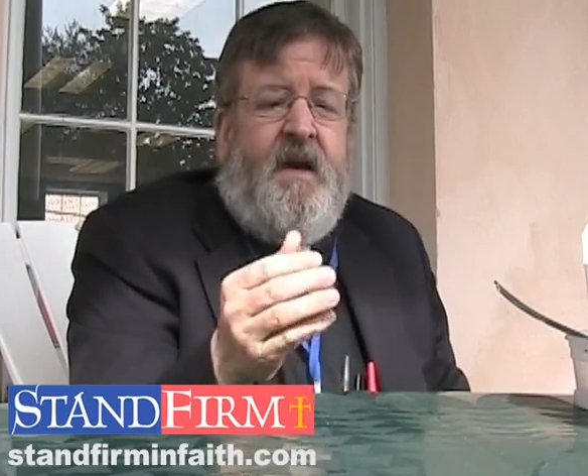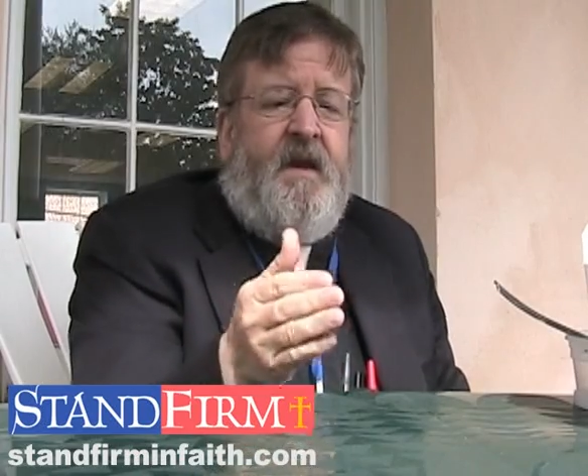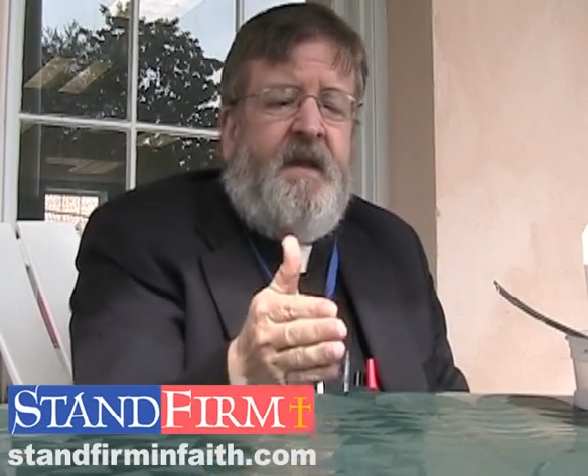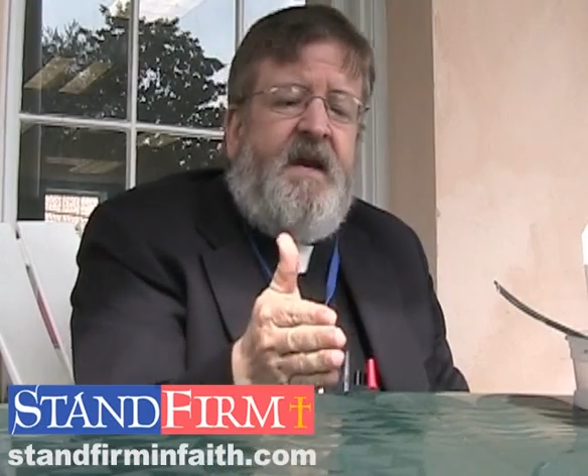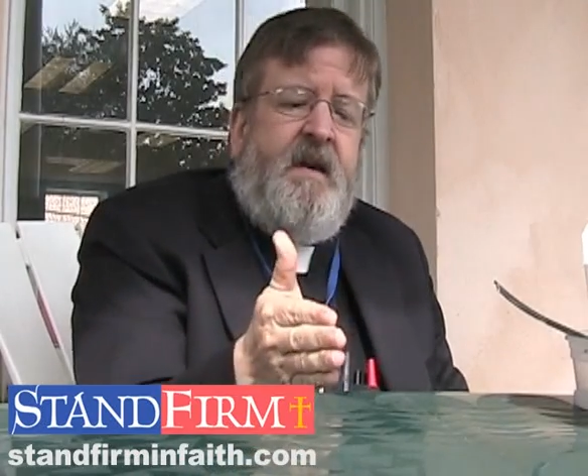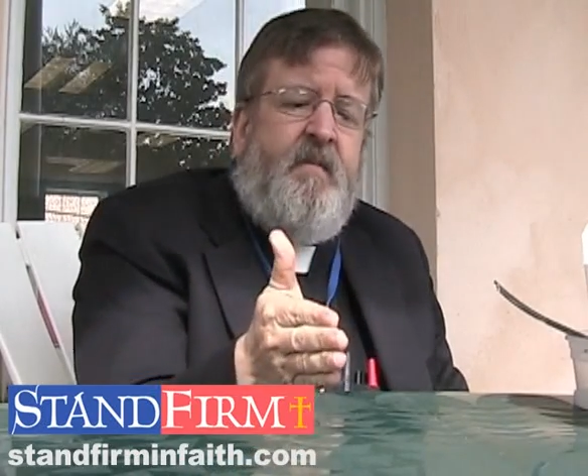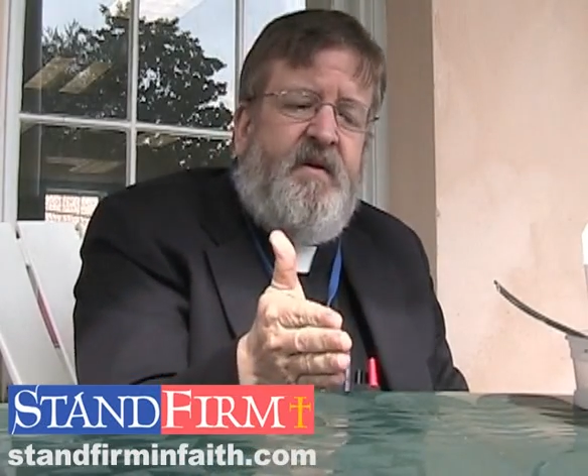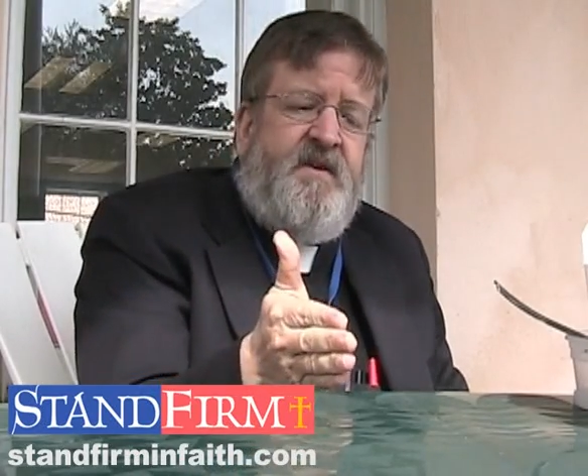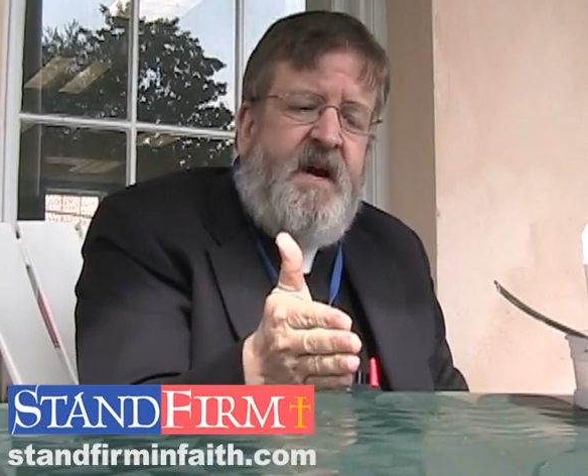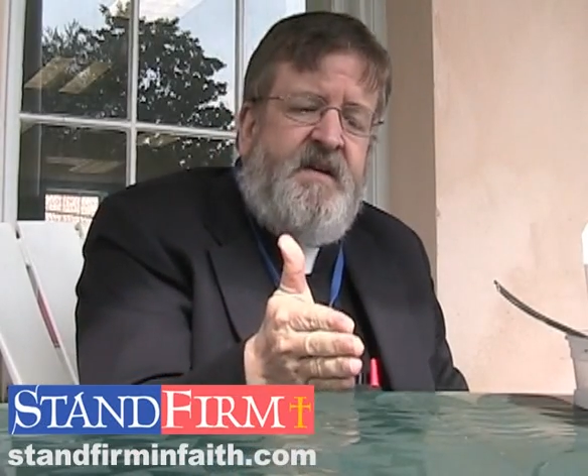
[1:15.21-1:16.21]
And that number
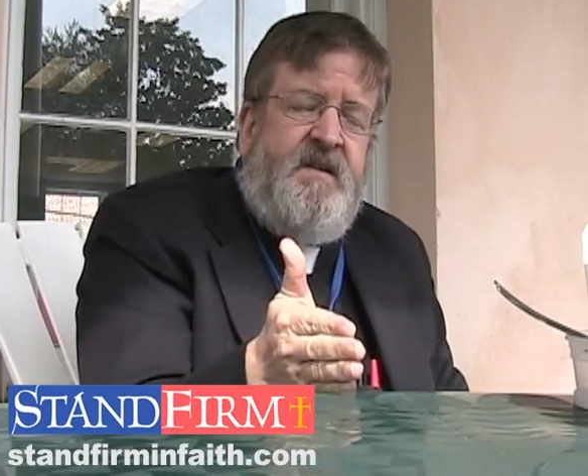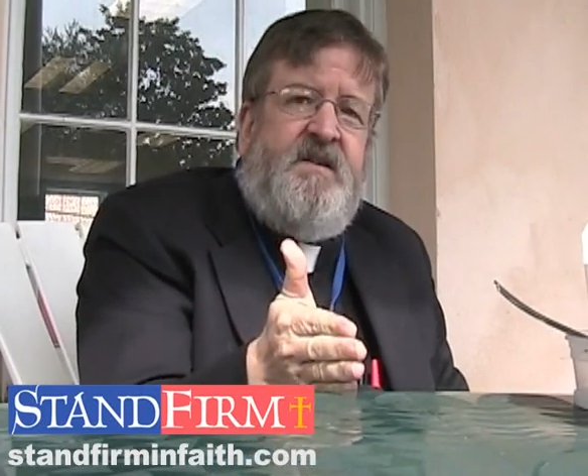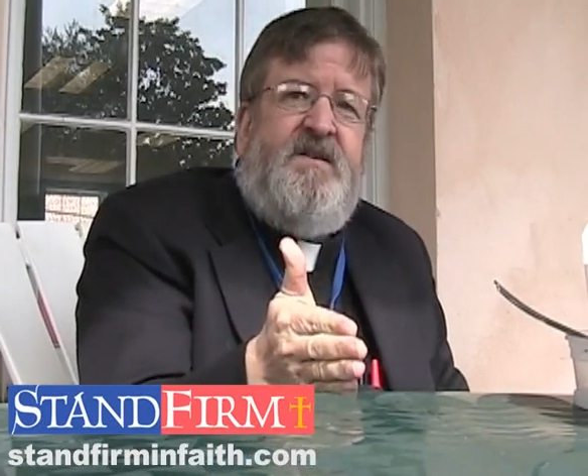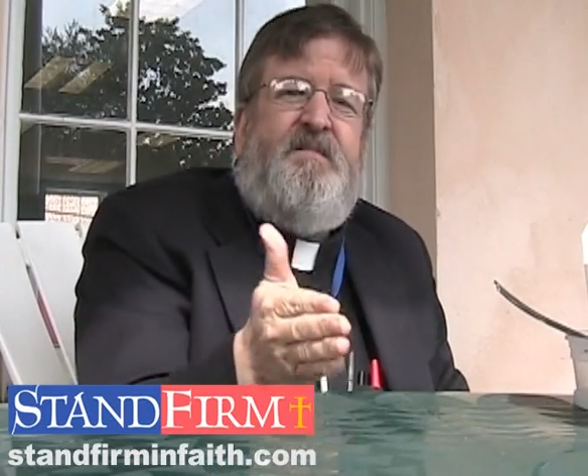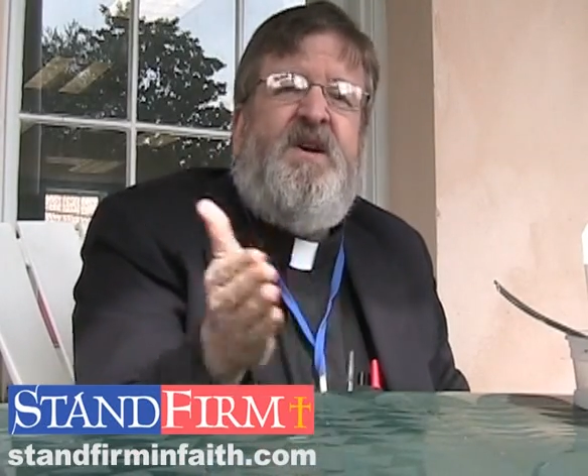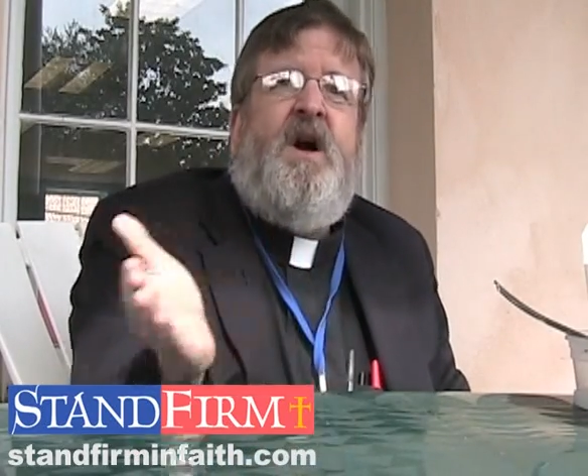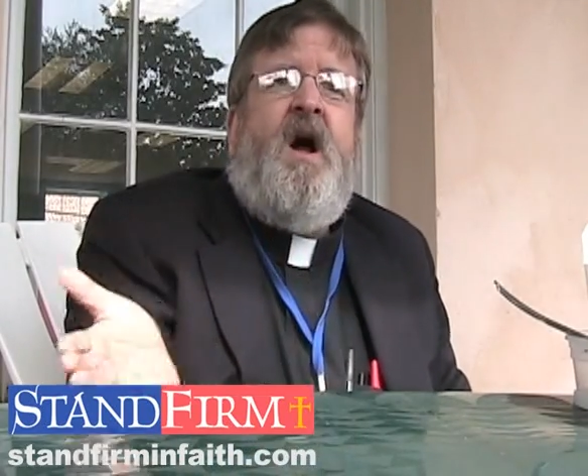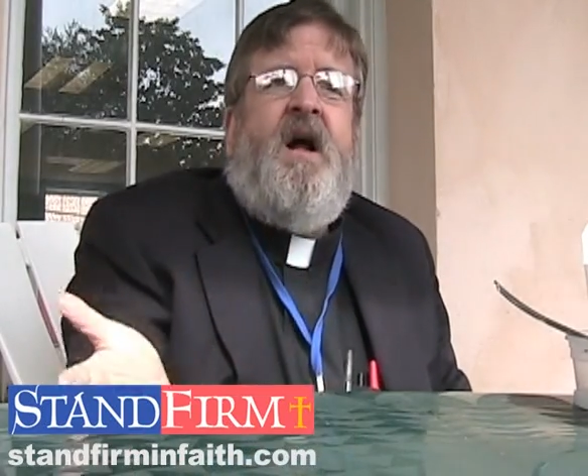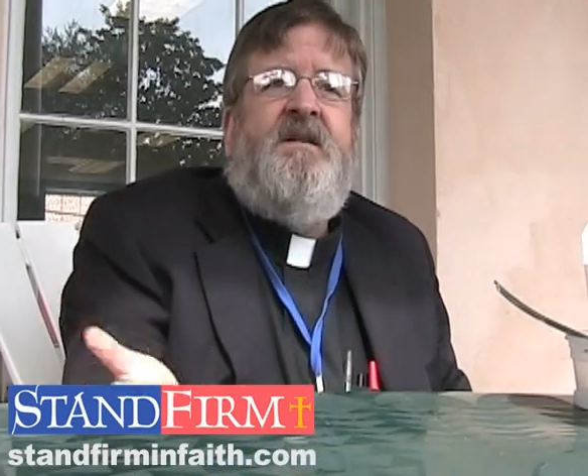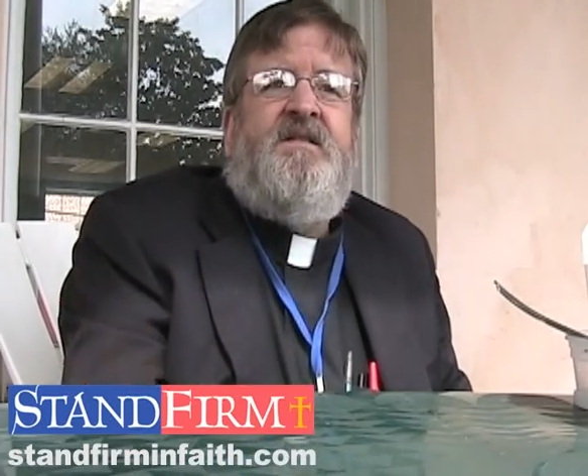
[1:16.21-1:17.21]
of dioceses is
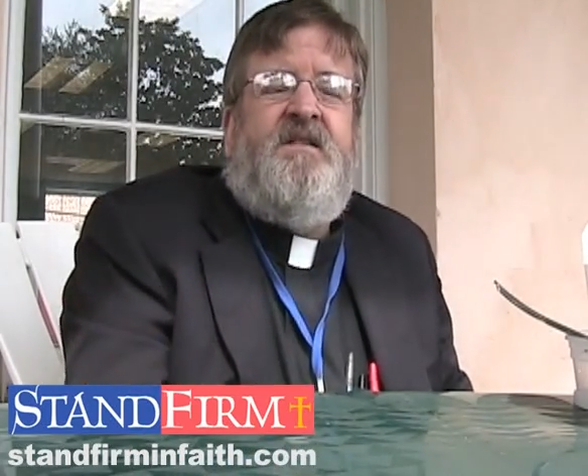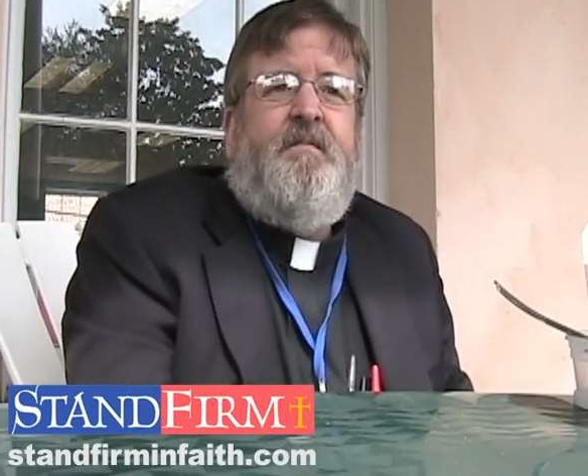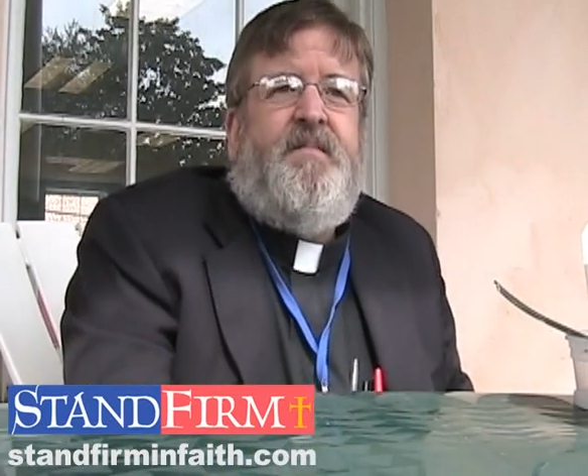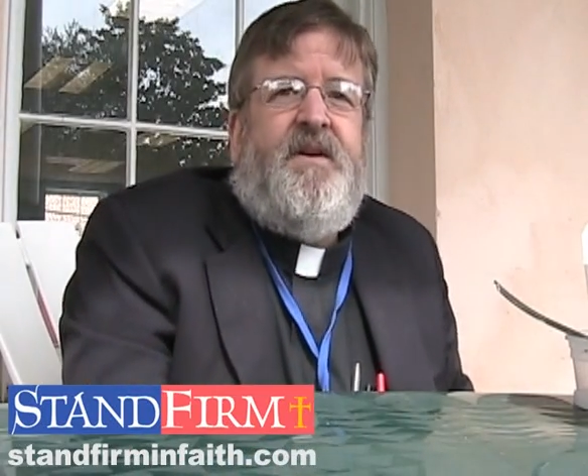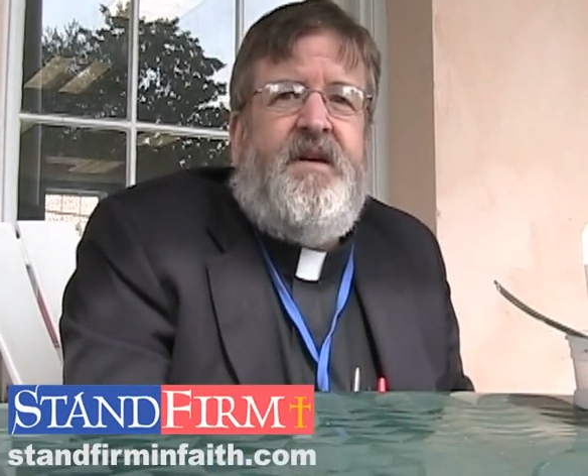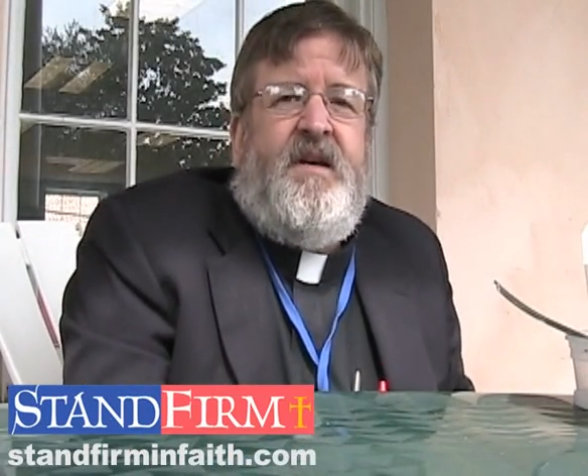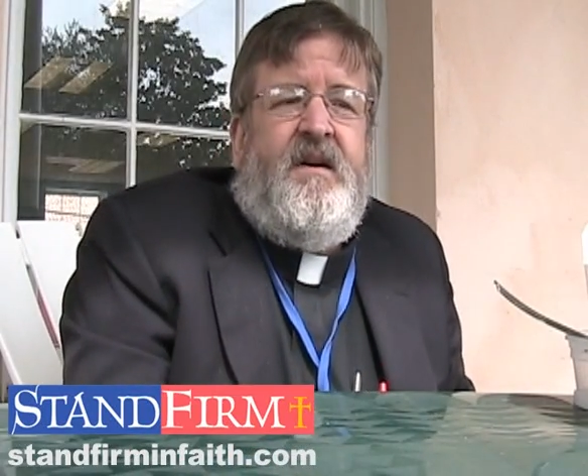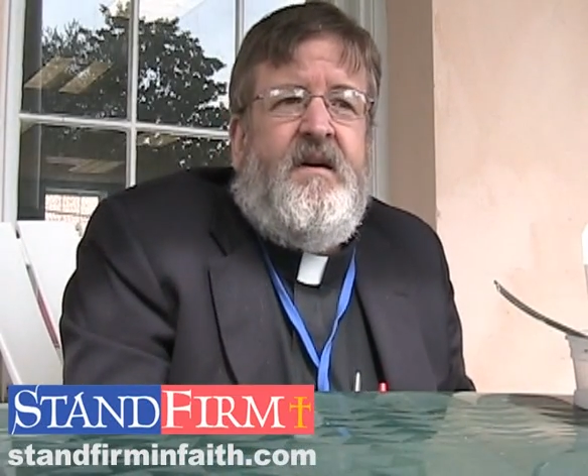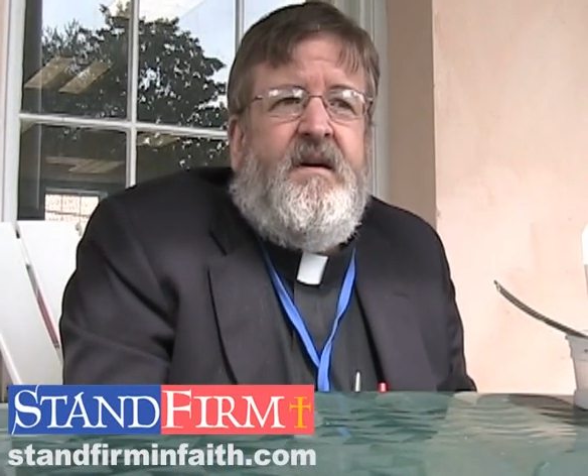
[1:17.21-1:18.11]
beyond simply